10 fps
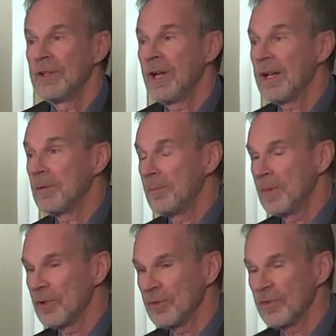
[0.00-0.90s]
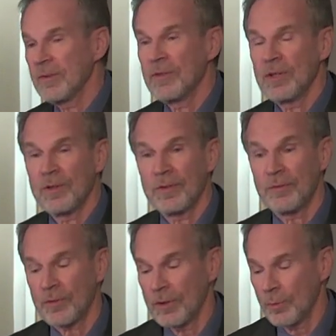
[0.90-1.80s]
not millions of years
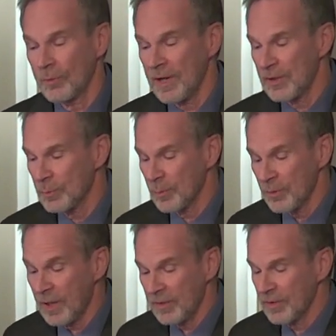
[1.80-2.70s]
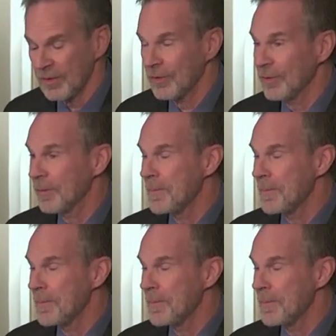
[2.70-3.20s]
of slow, gradual processes.